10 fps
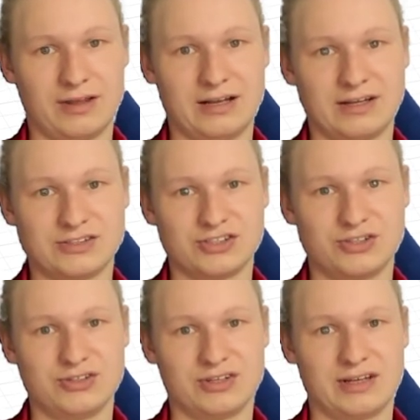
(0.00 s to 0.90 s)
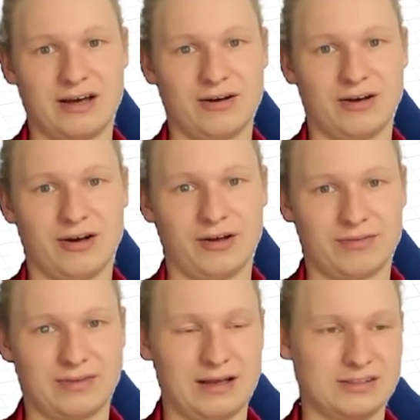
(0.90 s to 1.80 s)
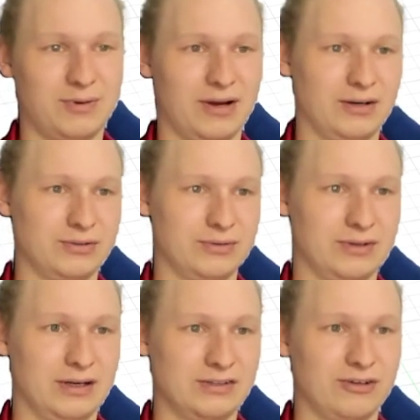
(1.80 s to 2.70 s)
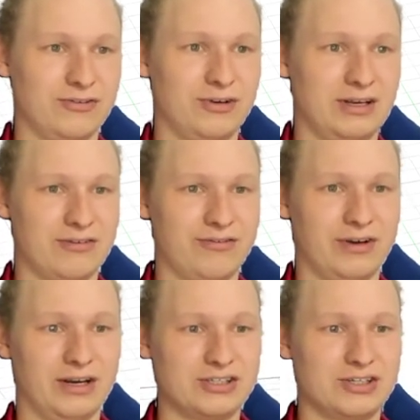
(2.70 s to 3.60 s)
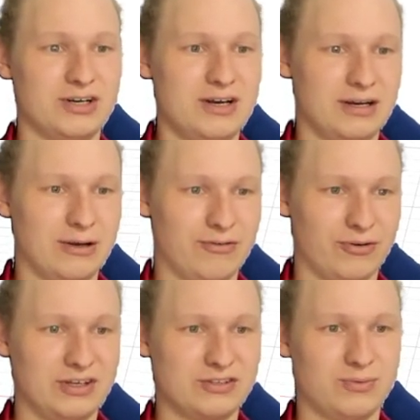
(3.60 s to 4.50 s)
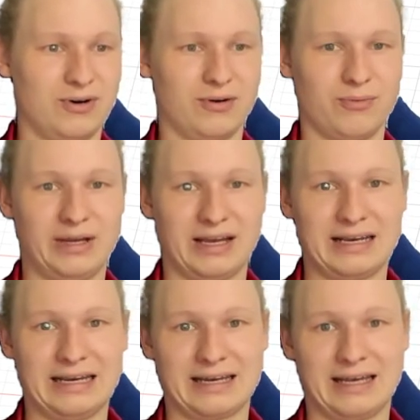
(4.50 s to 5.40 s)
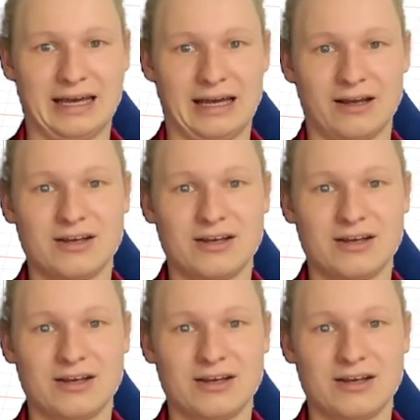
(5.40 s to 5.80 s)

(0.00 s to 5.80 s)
That's just using that spline tool there. So if you click finish, now we've got this one, we can click here.